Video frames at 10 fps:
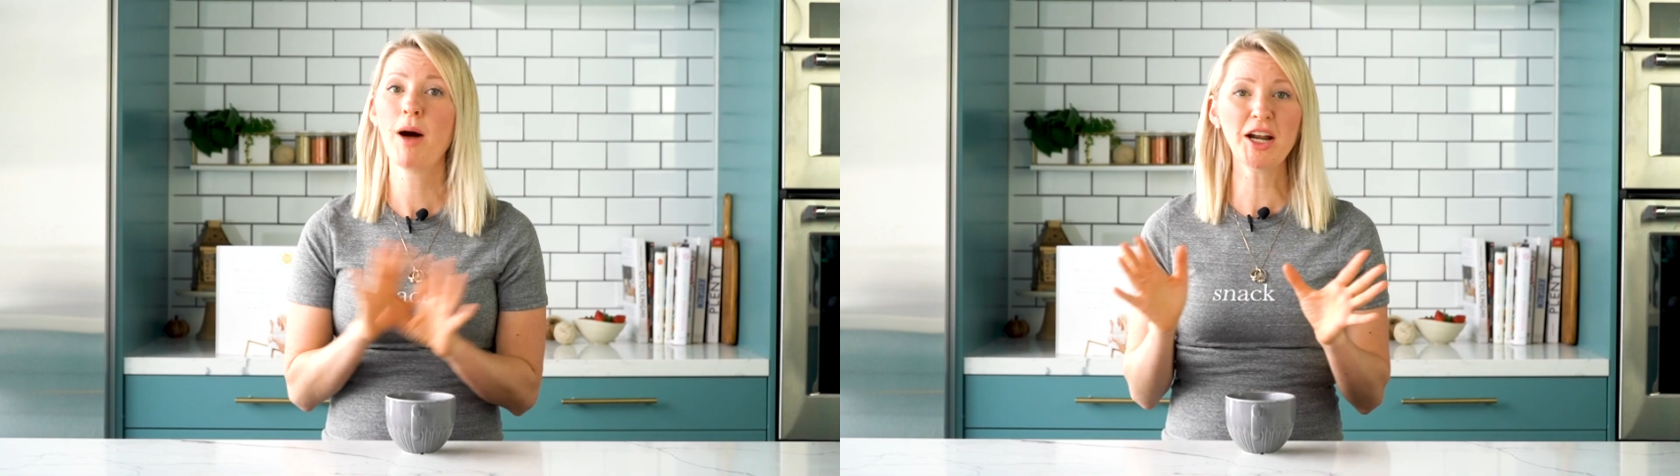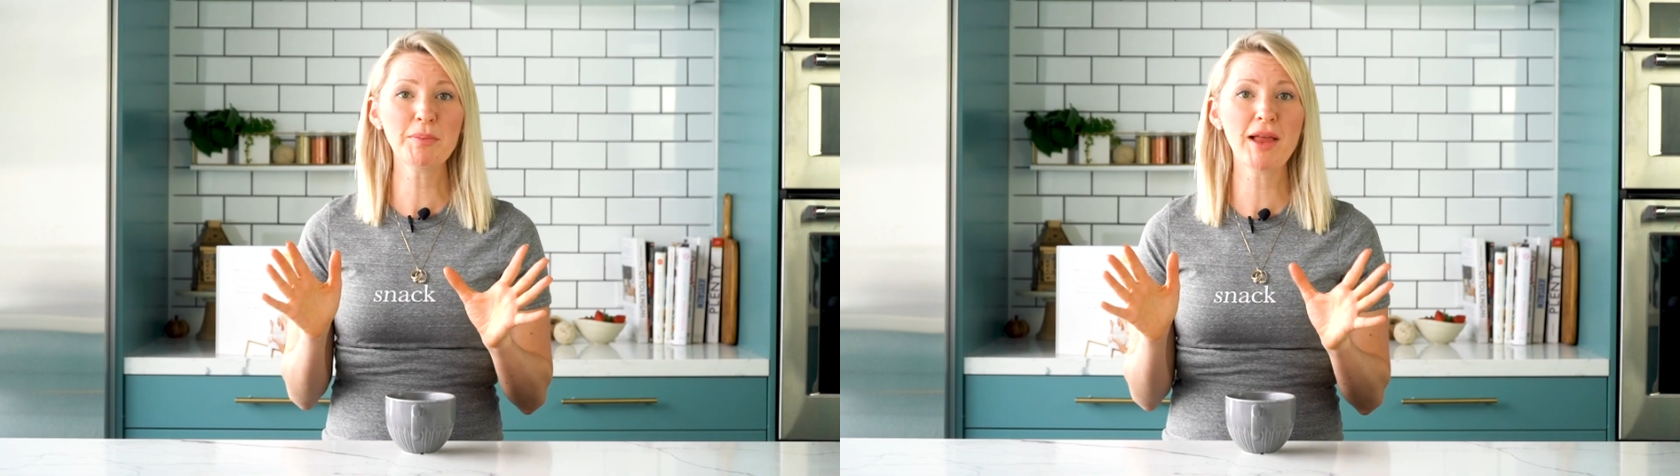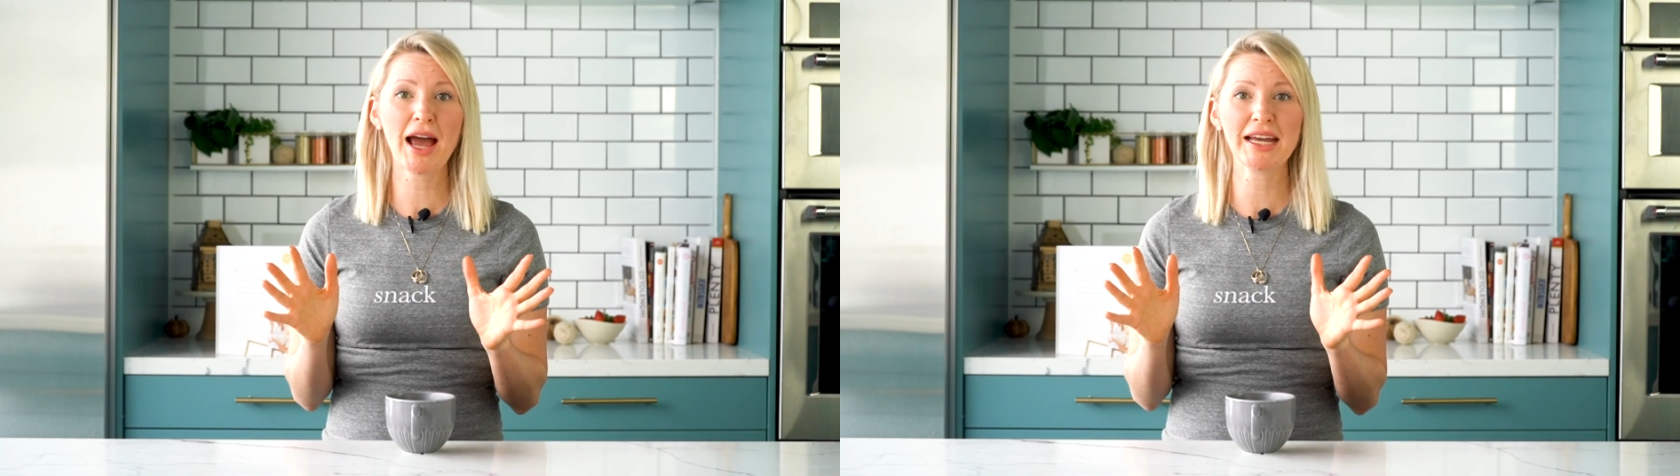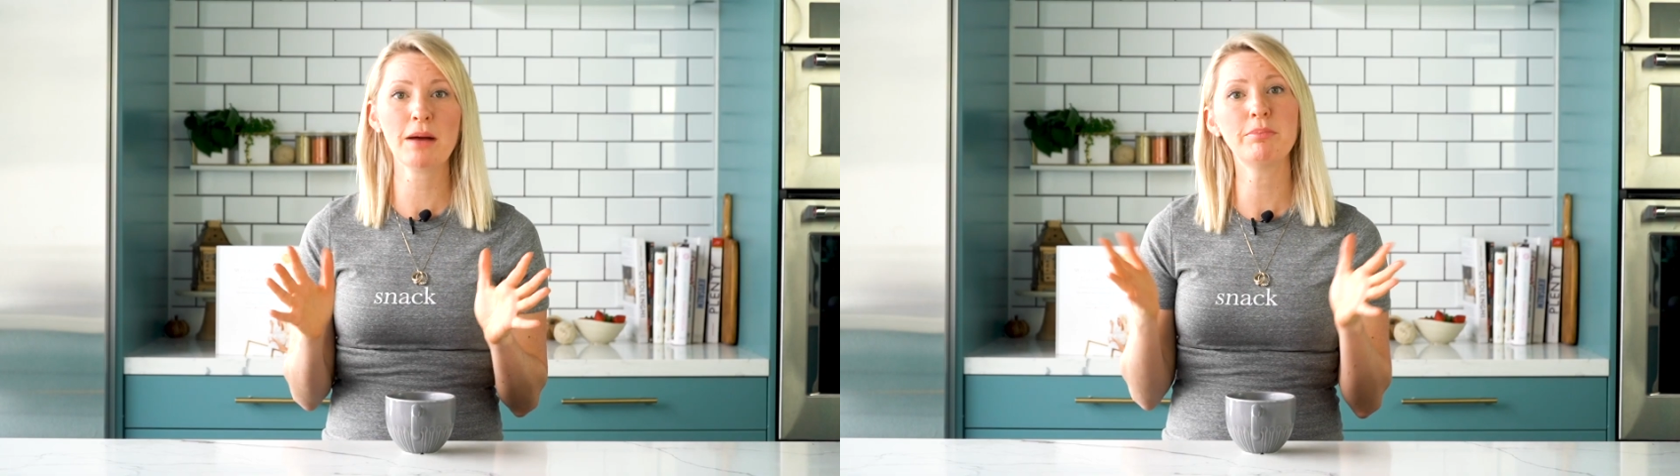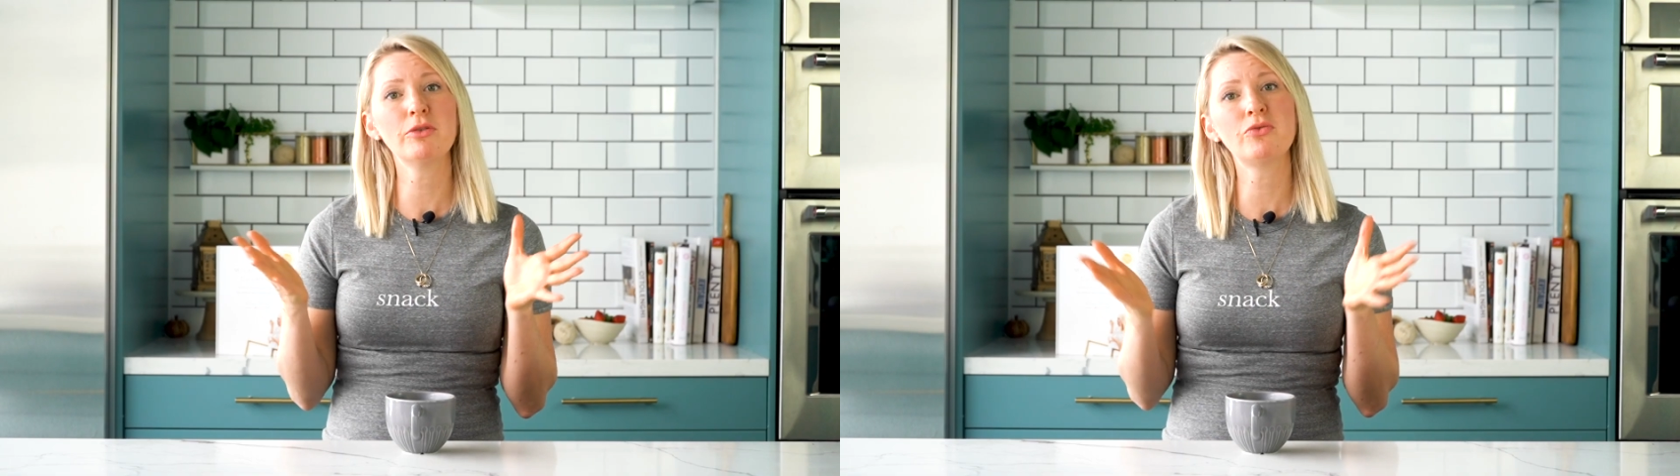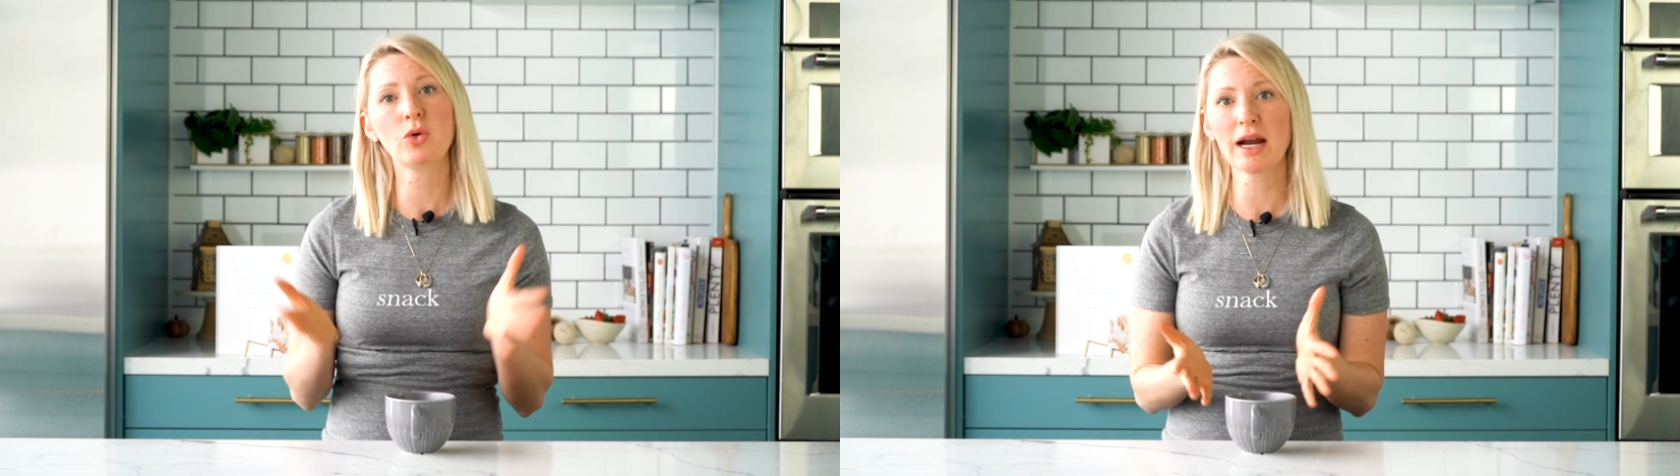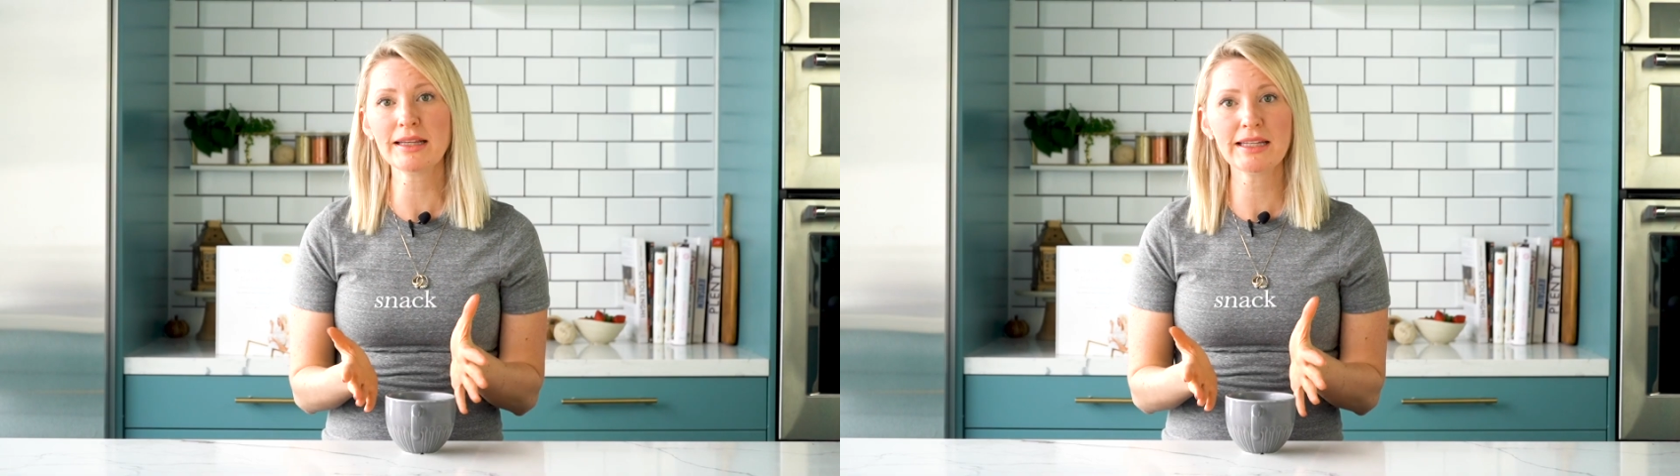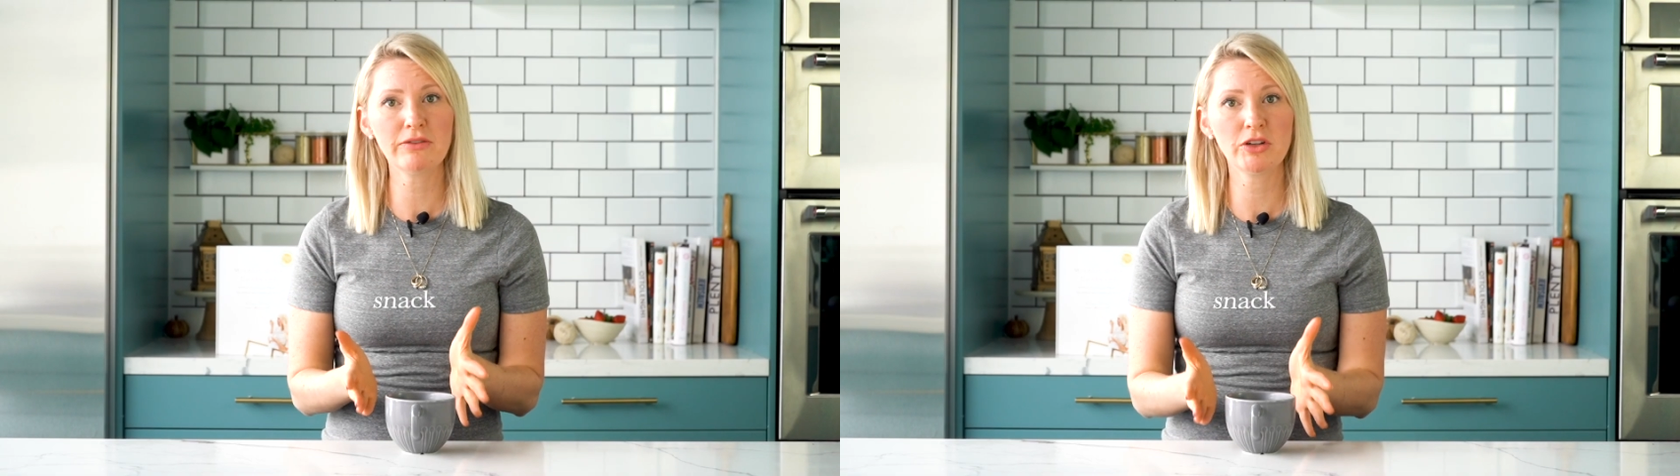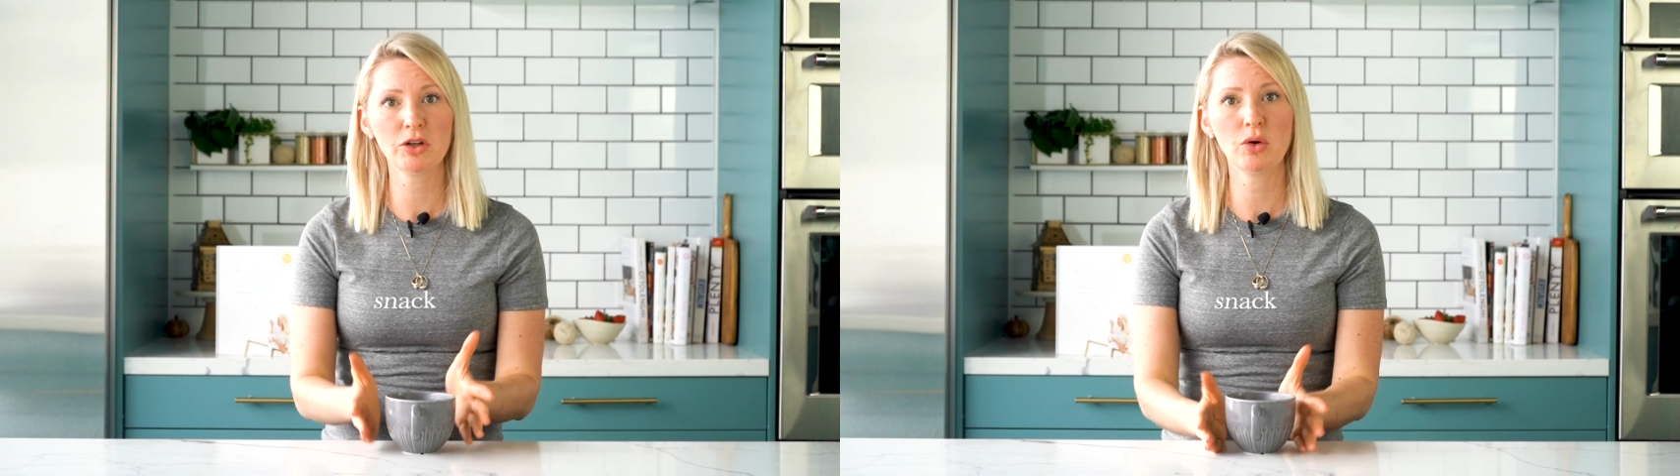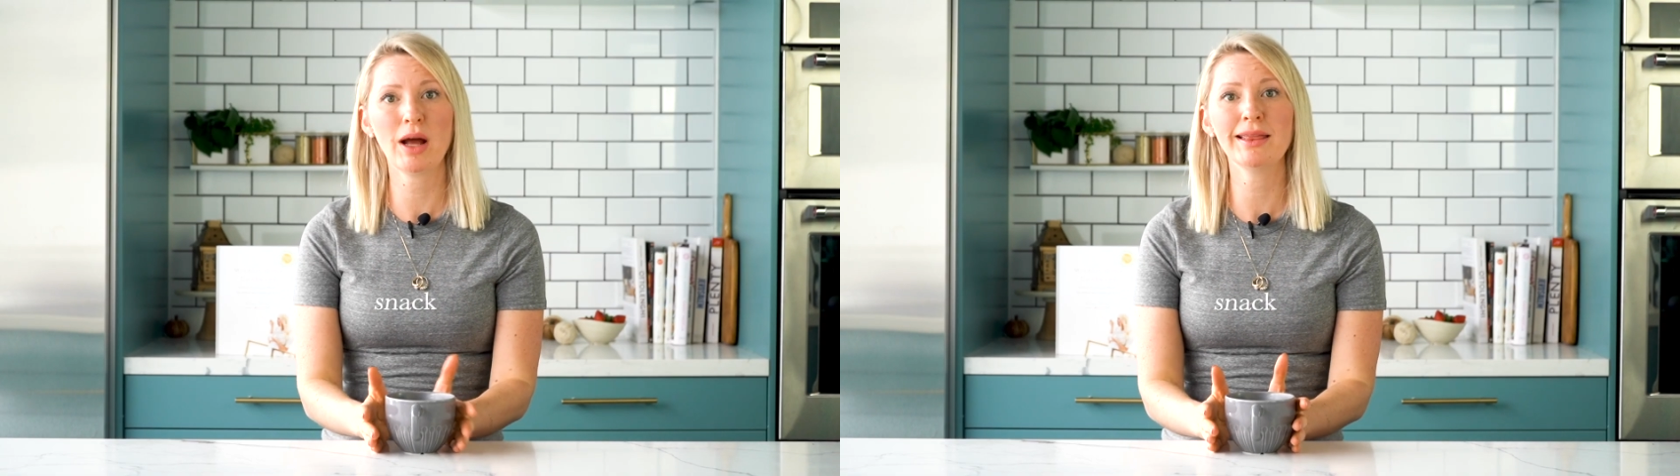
Bottom line, before I leave you,